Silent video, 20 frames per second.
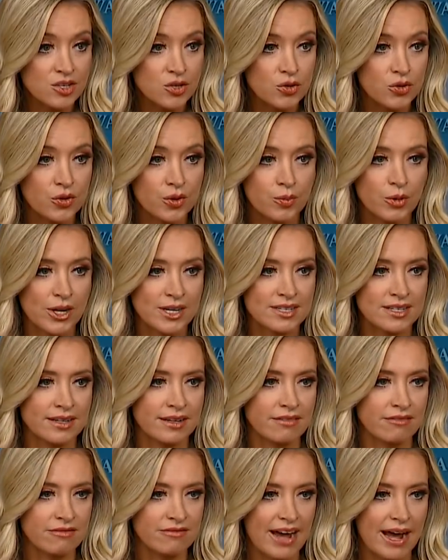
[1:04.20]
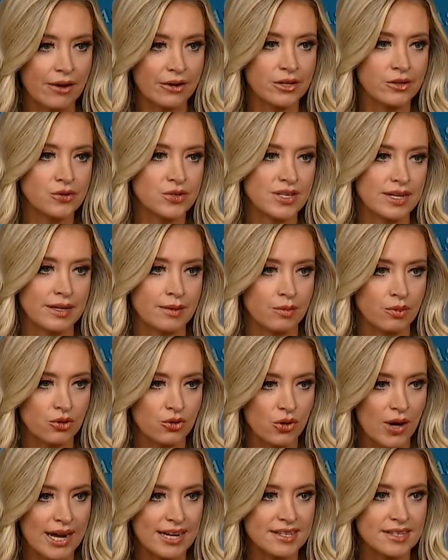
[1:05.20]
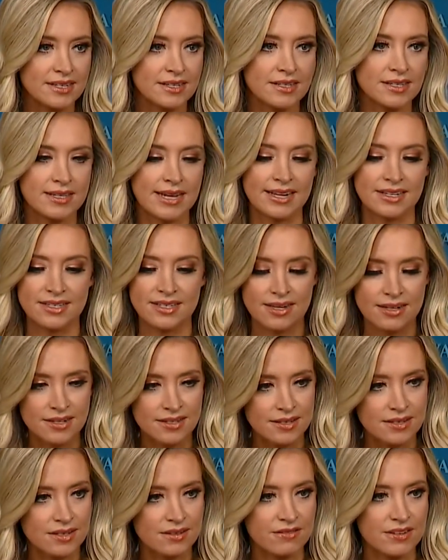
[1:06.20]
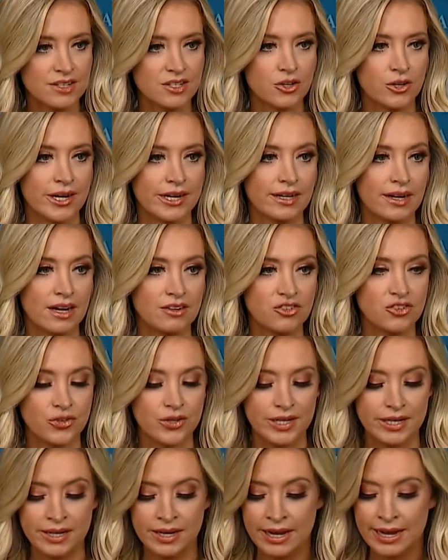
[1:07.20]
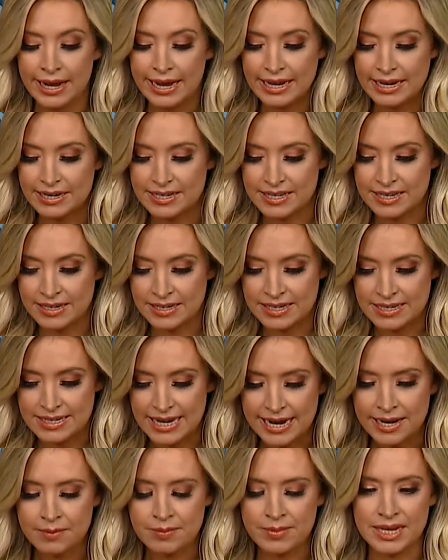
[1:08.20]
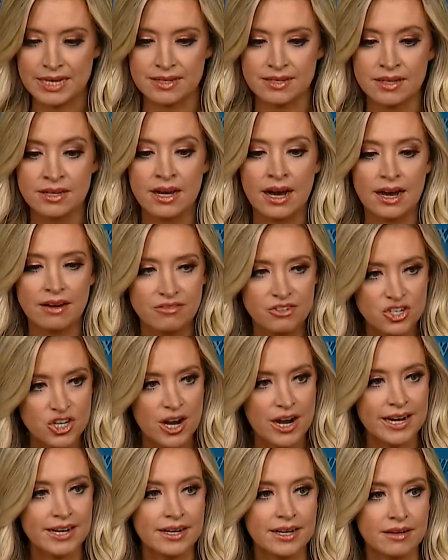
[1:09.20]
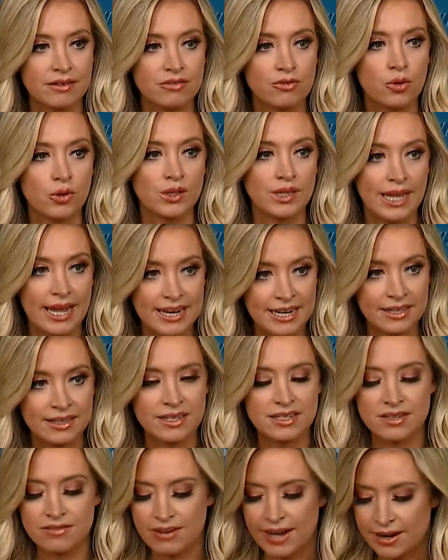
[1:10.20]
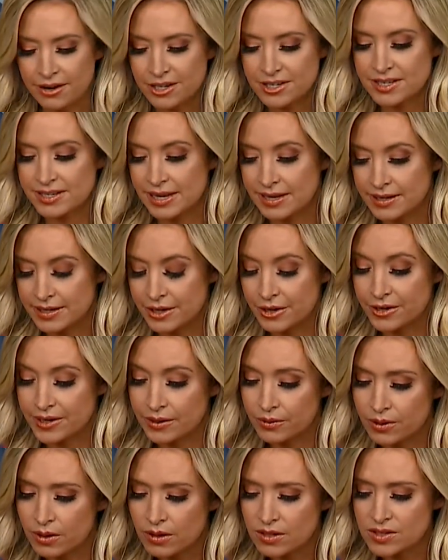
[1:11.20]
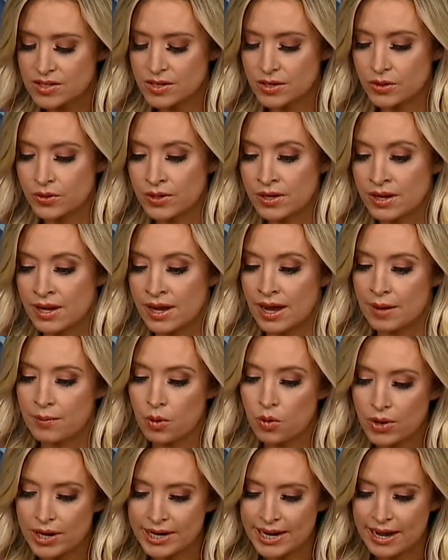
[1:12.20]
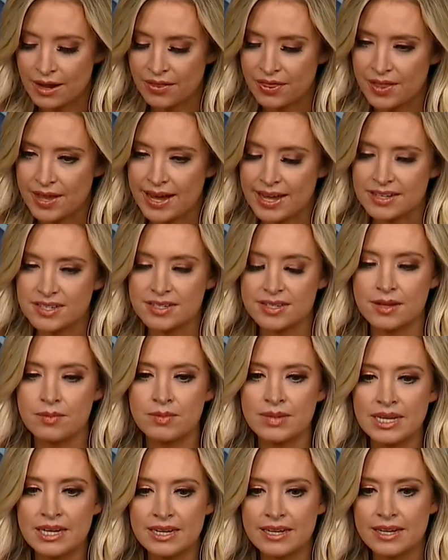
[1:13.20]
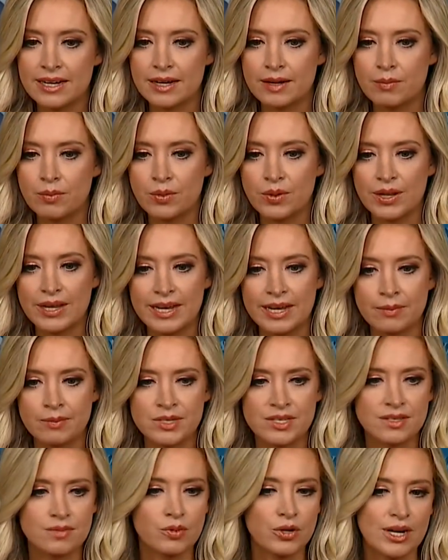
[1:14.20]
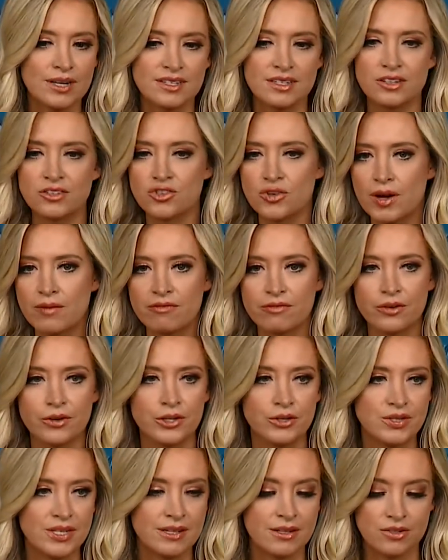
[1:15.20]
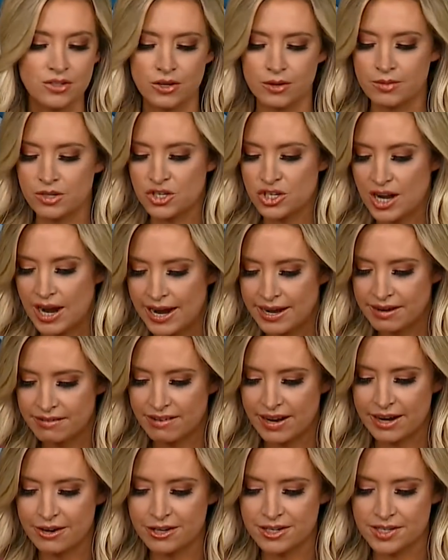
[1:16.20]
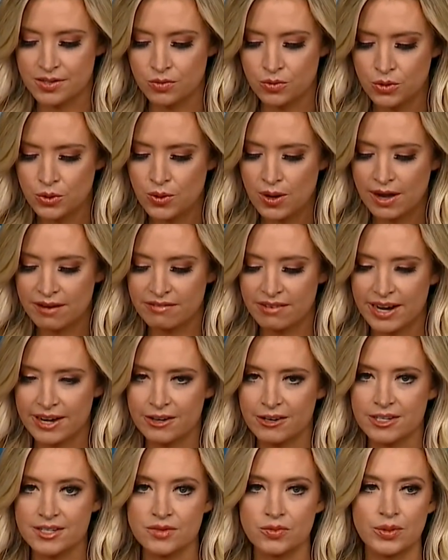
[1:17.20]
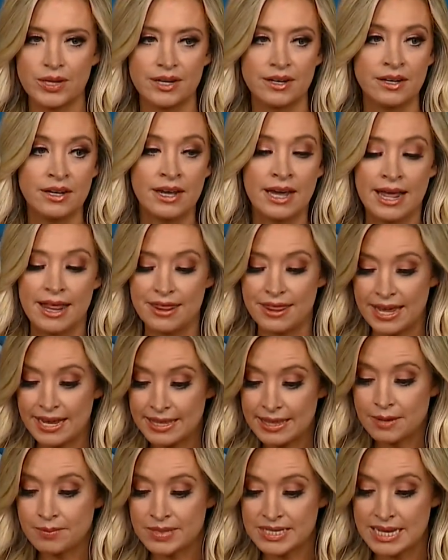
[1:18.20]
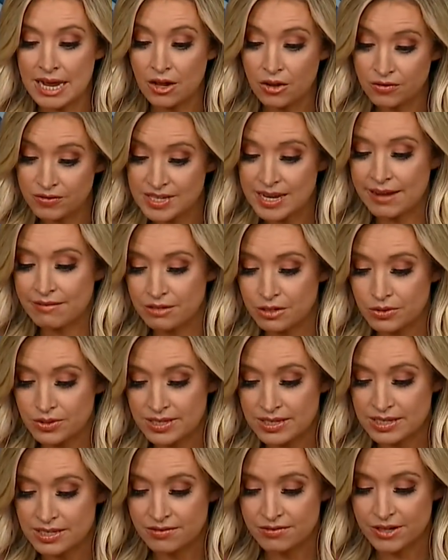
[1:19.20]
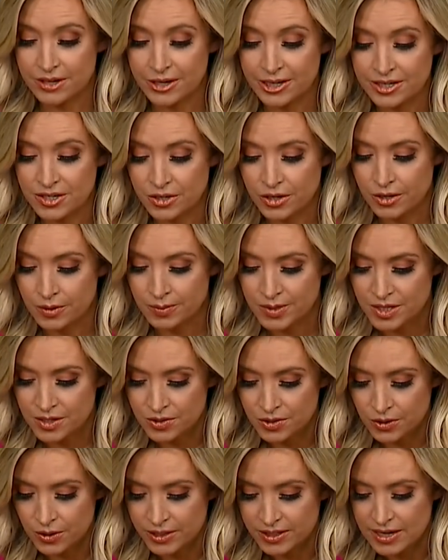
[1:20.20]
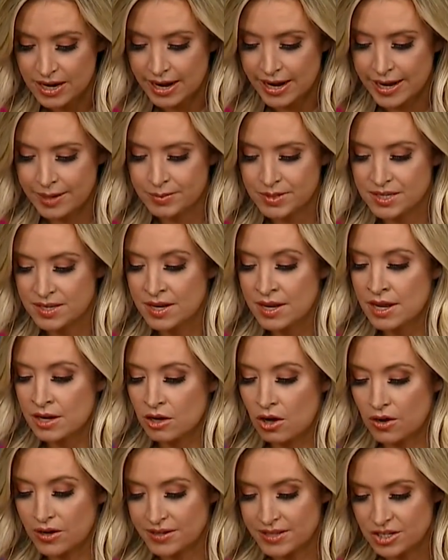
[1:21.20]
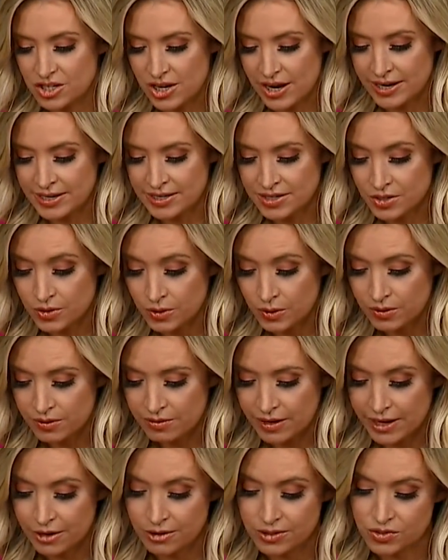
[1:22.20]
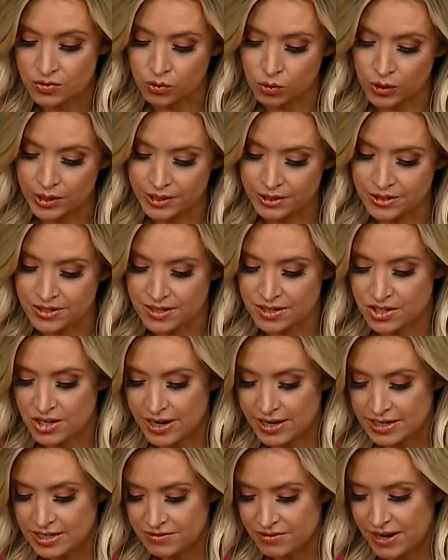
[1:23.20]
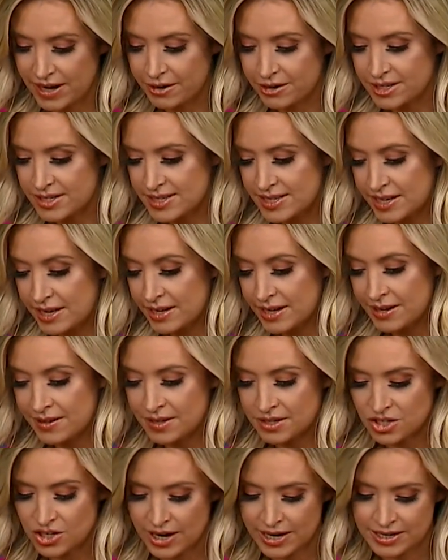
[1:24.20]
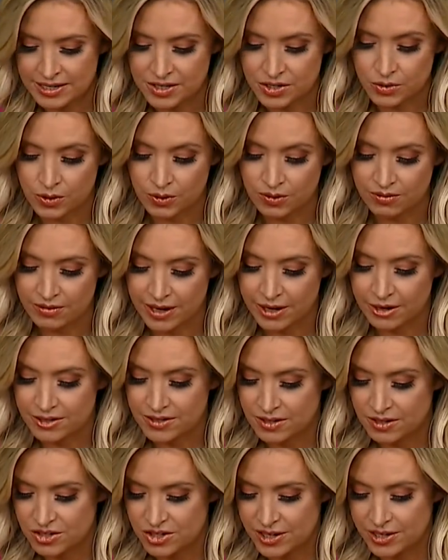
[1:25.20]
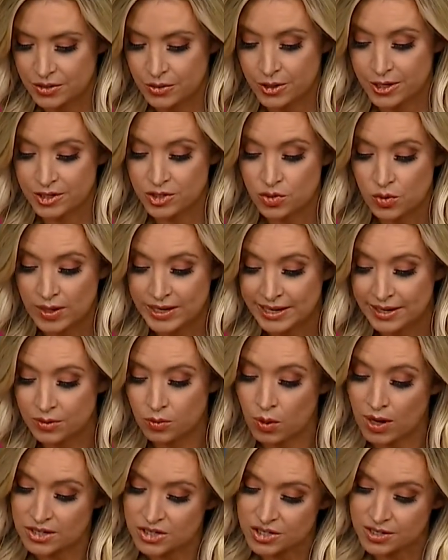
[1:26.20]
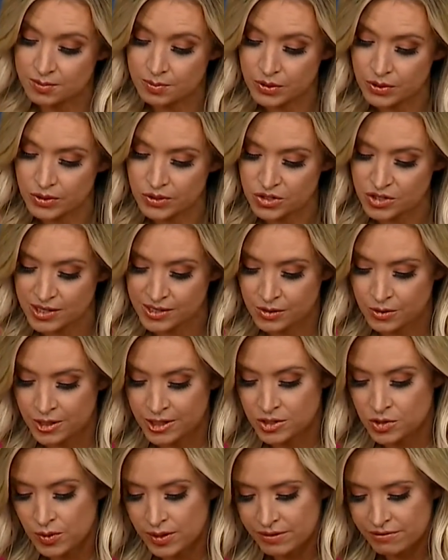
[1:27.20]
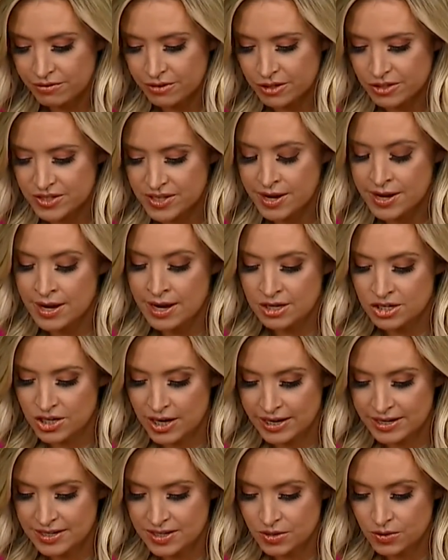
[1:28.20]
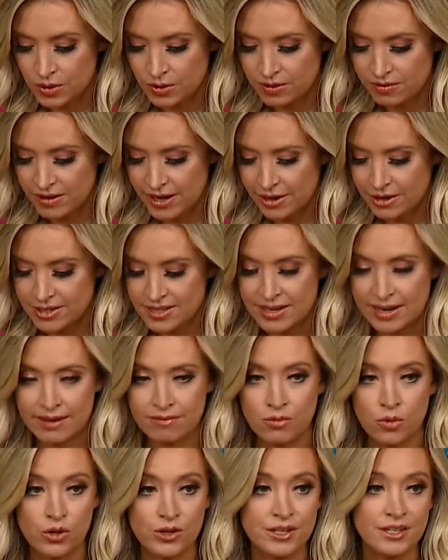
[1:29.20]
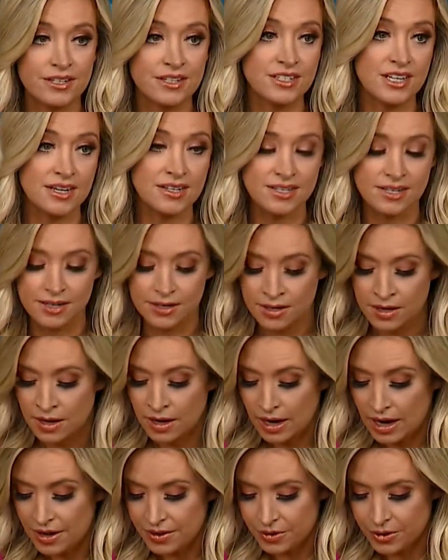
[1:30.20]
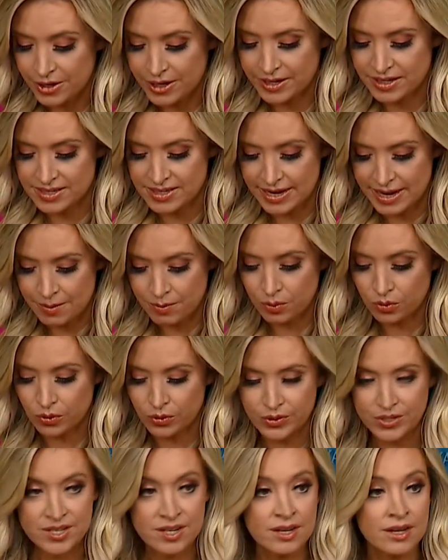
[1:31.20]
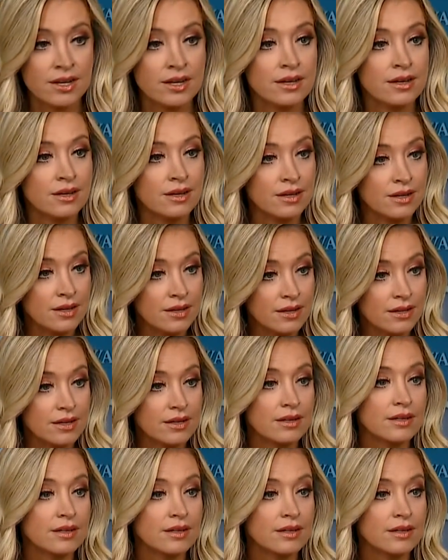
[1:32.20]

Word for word: who the president values and prizes as citizens of this great country. It is an indictment of China for letting this virus get here. And I would also point out that the media blames President Trump for using the terms China virus and Wuhan virus when they themselves have used these very terms. The New York Times called it the Chinese coronavirus. Reuters, the Chinese virus, C N N, the Chinese coronavirus on January twentieth, Washington Post, January twenty-first, Chinese coronavirus, and I have more than a dozen other examples. Category,